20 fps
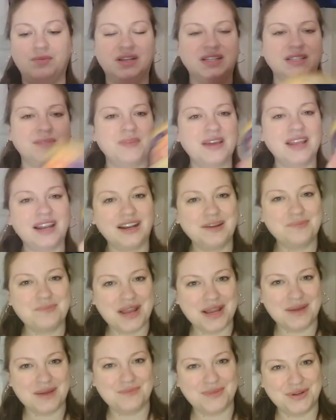But it's made out of
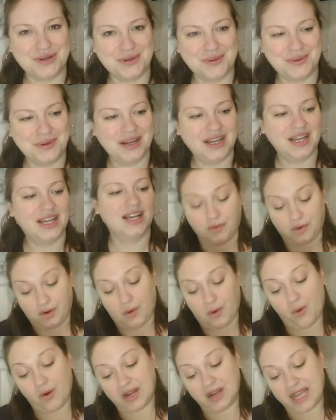bamboo or
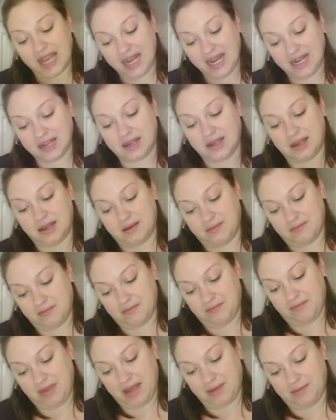organic
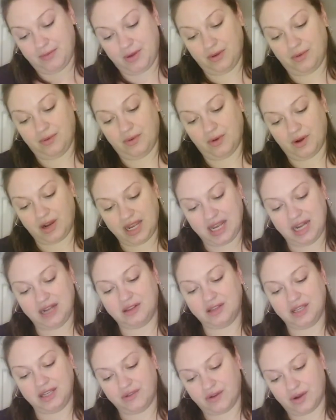bamboo,
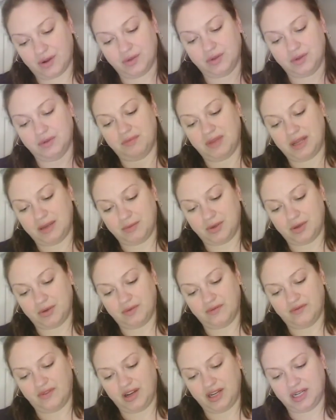organically grown bamboo.
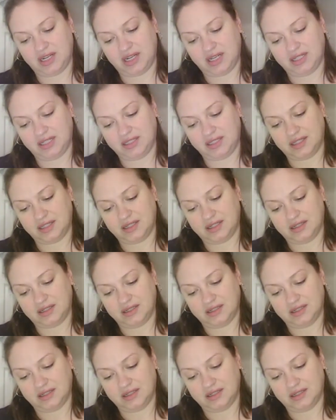Very nice.